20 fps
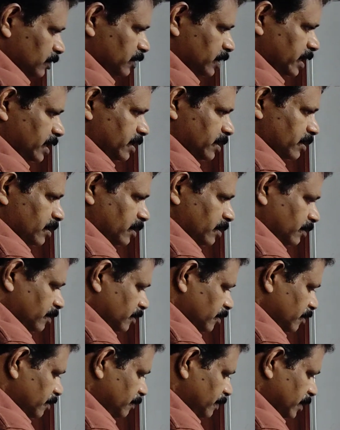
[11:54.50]
Then
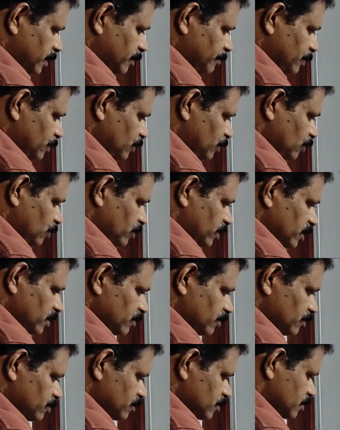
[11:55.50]
what about total
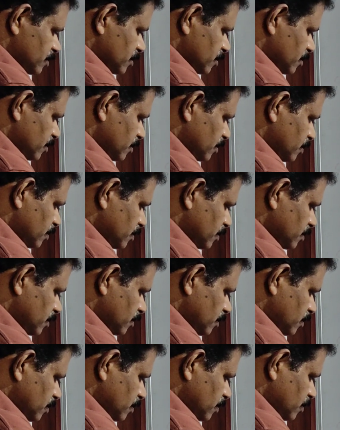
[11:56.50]
cost?
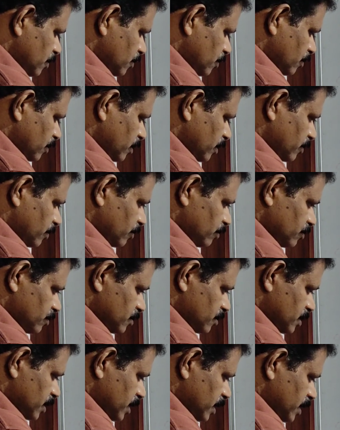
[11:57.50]
Total
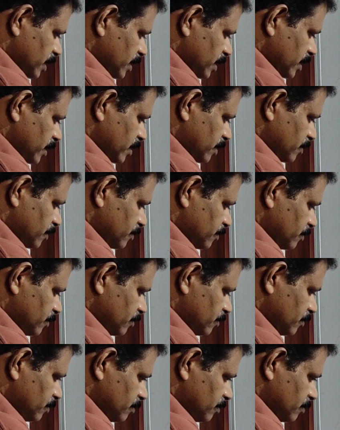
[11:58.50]
cost Tn equal to